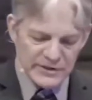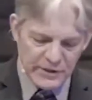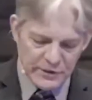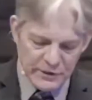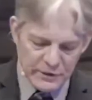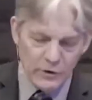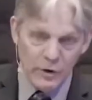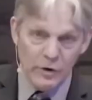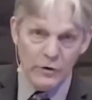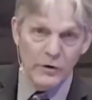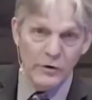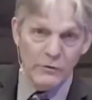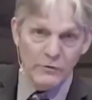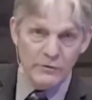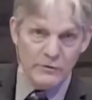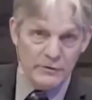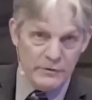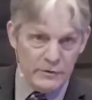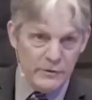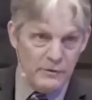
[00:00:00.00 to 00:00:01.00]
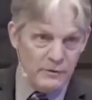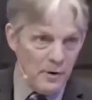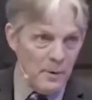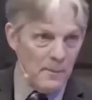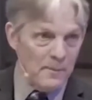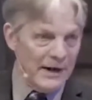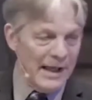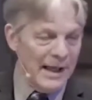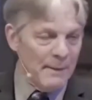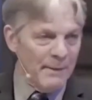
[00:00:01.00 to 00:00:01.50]
He said, You know, you, you
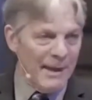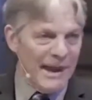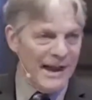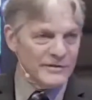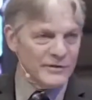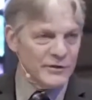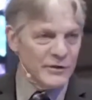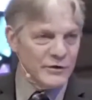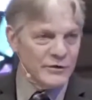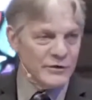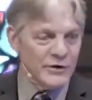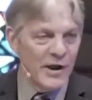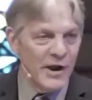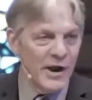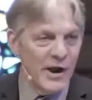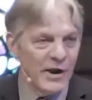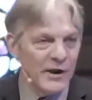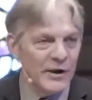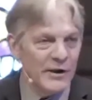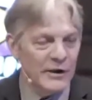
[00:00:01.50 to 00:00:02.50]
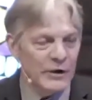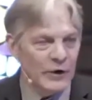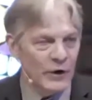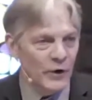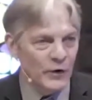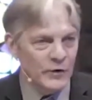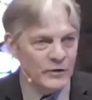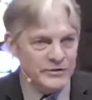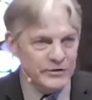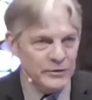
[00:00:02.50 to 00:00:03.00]
remember that passage.
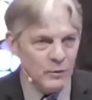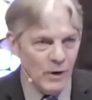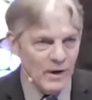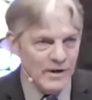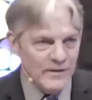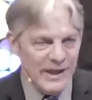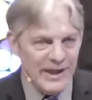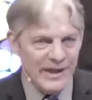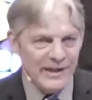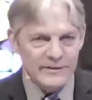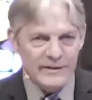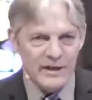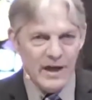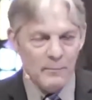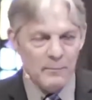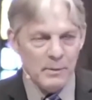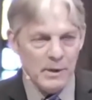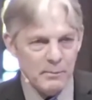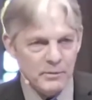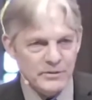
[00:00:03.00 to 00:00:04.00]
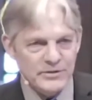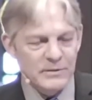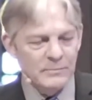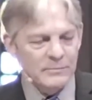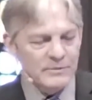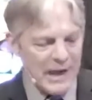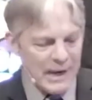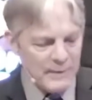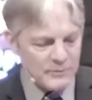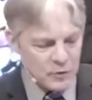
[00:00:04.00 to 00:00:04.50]
You know, it's the one that uh, people
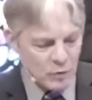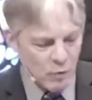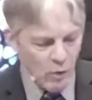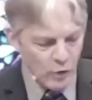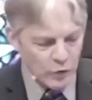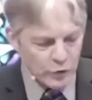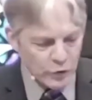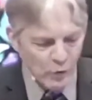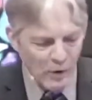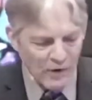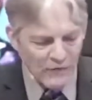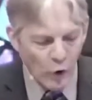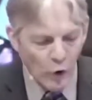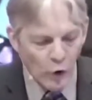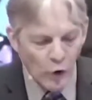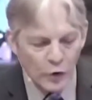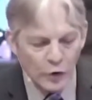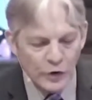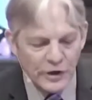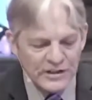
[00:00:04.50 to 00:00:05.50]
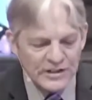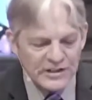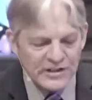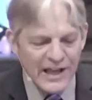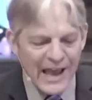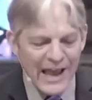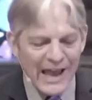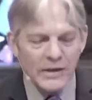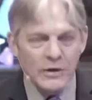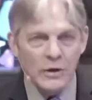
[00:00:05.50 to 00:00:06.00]
sometimes quote. You have heard it
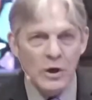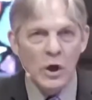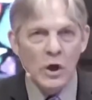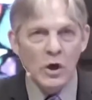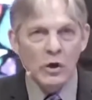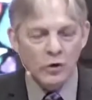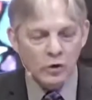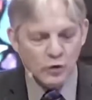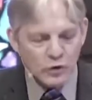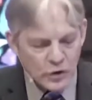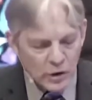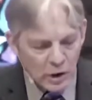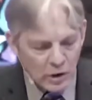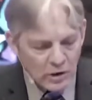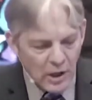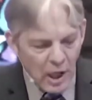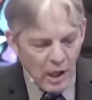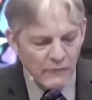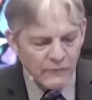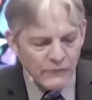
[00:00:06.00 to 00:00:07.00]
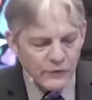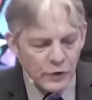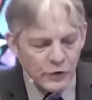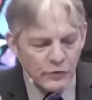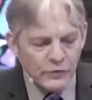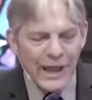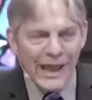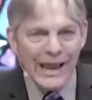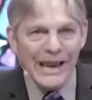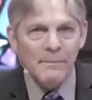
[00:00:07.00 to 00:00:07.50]
said, You shall love
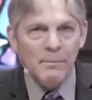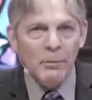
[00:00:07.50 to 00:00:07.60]
your